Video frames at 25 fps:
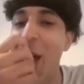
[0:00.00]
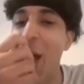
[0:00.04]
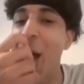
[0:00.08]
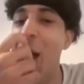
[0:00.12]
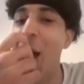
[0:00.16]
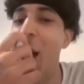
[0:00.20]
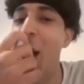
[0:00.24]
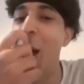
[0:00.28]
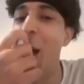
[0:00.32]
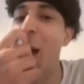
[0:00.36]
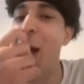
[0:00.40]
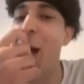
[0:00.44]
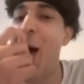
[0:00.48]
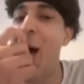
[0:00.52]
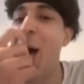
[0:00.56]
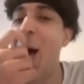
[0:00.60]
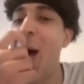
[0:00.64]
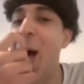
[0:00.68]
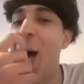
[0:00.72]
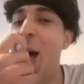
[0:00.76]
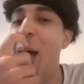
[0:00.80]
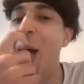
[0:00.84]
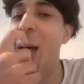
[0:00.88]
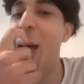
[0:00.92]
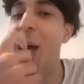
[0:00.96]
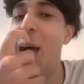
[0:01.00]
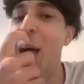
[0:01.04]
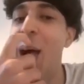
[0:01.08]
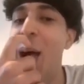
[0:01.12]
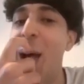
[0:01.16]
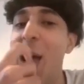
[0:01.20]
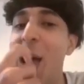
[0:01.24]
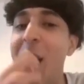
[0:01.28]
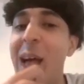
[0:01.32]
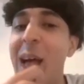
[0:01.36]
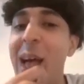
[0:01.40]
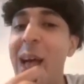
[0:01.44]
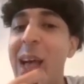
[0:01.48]

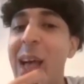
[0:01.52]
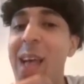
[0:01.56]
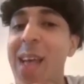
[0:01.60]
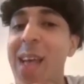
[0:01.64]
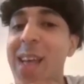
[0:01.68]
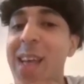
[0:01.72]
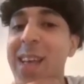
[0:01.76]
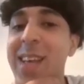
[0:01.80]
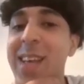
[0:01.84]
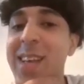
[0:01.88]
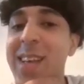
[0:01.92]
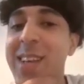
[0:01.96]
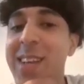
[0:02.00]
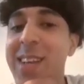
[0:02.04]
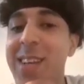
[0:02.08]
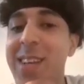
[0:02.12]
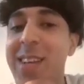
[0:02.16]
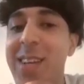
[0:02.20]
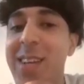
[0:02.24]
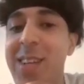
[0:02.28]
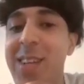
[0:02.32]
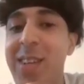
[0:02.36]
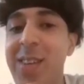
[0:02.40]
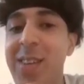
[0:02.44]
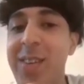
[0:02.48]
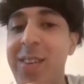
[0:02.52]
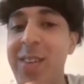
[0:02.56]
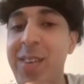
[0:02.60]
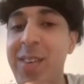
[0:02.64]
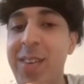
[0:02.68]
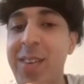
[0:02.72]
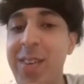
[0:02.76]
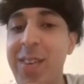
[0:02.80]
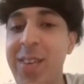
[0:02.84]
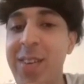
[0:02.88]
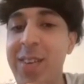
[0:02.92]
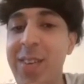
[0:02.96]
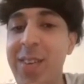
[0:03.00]

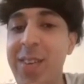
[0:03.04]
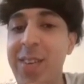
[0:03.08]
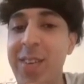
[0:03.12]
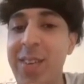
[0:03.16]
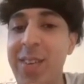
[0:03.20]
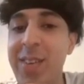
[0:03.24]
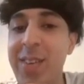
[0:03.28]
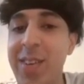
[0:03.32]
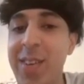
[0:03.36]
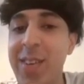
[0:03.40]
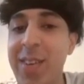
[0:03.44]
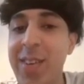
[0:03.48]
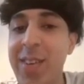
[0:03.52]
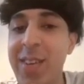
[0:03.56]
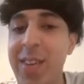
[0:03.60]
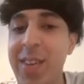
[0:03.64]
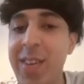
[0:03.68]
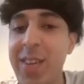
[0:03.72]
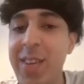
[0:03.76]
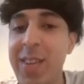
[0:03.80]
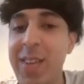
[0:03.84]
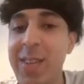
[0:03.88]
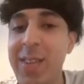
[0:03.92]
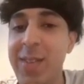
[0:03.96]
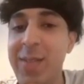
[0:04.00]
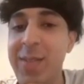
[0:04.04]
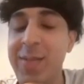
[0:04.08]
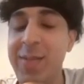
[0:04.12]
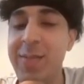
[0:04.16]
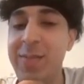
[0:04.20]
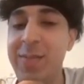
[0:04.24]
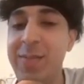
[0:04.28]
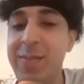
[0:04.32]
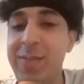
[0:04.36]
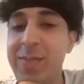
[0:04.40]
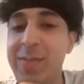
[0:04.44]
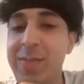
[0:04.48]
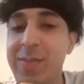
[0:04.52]

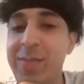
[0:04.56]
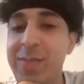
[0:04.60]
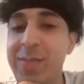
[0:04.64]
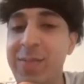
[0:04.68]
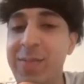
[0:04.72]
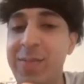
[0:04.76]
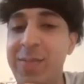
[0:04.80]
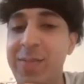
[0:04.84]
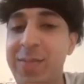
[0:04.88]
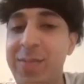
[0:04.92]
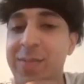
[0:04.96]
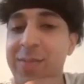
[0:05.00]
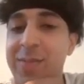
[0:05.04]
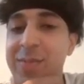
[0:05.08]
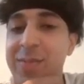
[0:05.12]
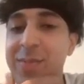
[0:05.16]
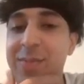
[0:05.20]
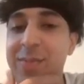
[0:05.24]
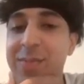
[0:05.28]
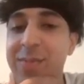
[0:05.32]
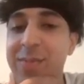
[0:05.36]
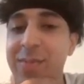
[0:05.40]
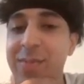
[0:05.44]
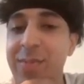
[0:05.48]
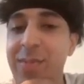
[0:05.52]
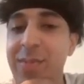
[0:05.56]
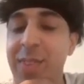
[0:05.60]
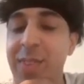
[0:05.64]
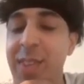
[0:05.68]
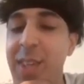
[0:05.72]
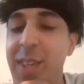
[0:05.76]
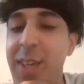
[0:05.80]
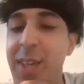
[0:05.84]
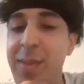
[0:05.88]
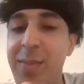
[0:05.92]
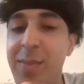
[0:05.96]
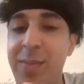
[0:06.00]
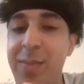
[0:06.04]

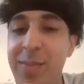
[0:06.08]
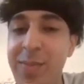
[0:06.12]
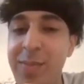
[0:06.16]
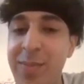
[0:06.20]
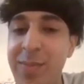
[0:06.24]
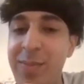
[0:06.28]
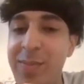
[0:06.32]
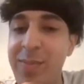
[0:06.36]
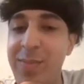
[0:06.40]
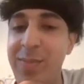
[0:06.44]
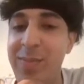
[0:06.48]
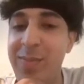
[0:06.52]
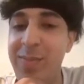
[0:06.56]
(silent)